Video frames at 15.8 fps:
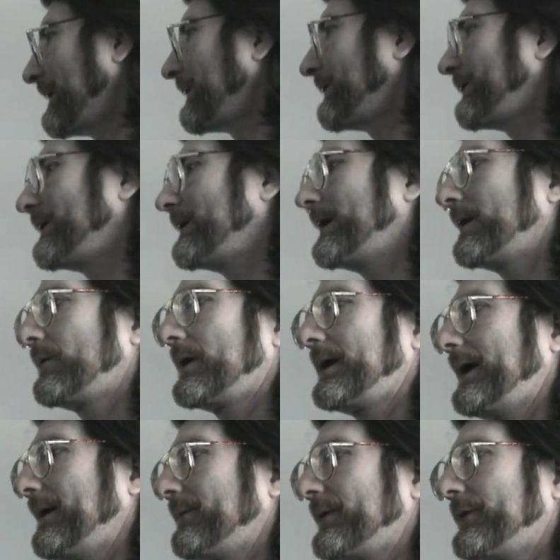is not what
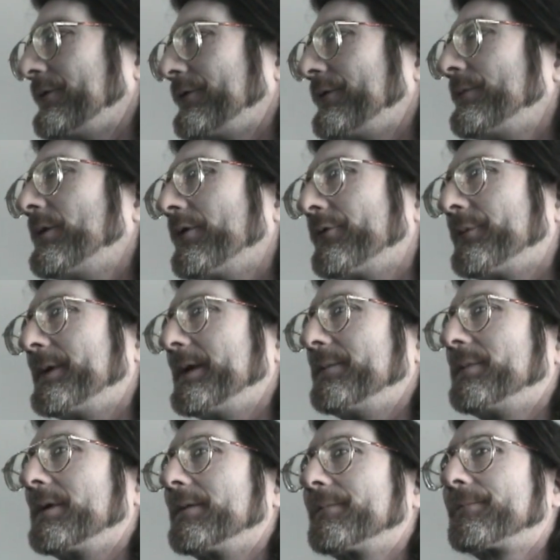happens to most
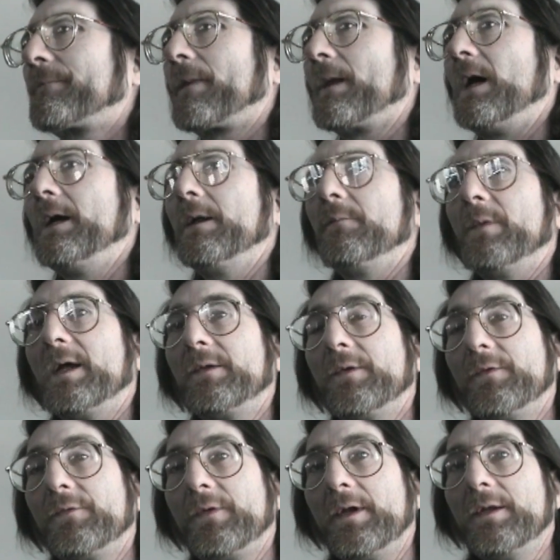people. I had made the
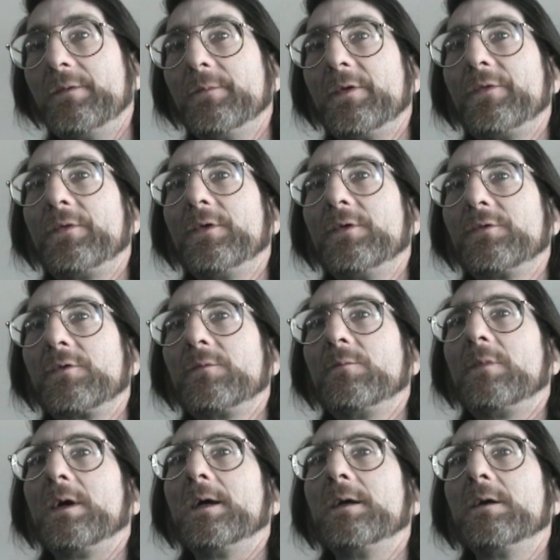same decision
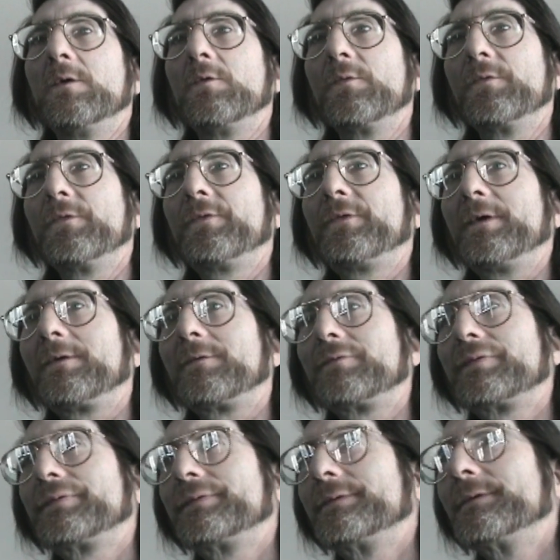my own
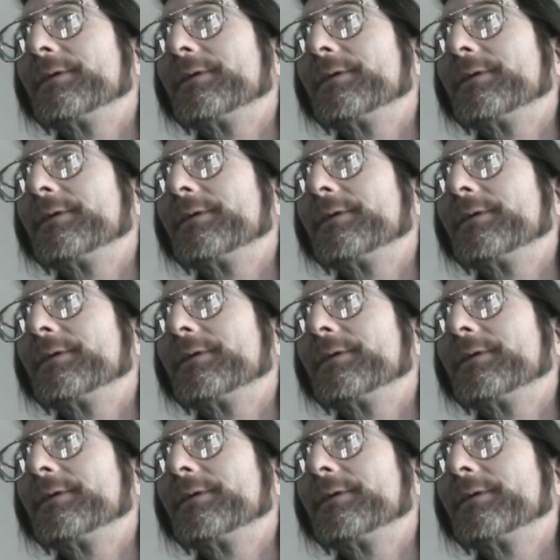self.